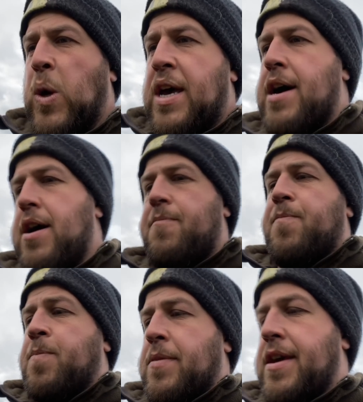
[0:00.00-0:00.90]
If
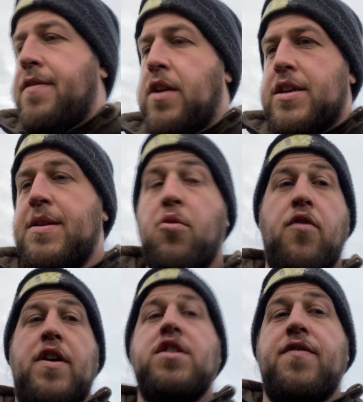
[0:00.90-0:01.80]
you'd like to see more of
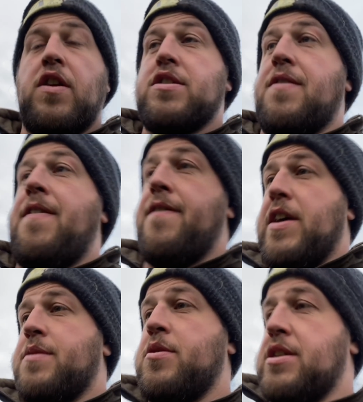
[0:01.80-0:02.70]
us, you can find us on
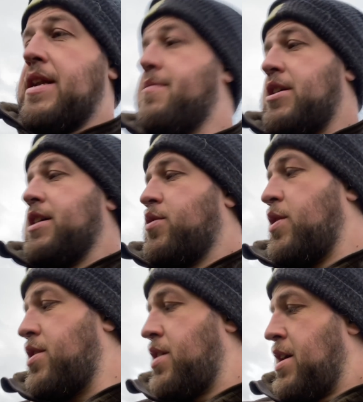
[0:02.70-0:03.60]
Facebook, Snapchat,
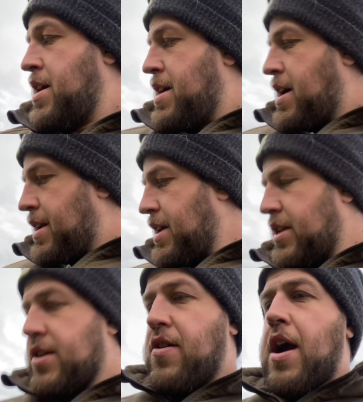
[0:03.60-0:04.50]
Twitter and
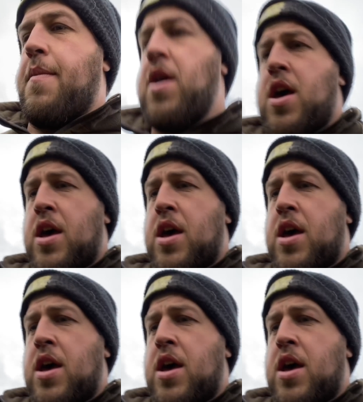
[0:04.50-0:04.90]
Instagram.